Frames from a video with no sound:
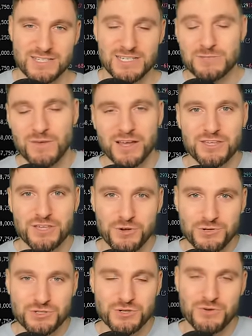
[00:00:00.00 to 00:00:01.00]
It's my
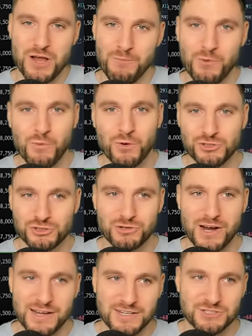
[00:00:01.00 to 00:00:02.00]
go-to number one
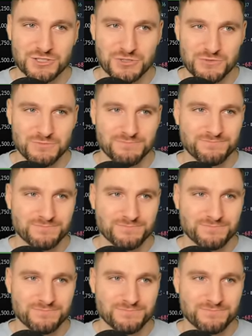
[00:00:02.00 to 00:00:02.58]
trading tool.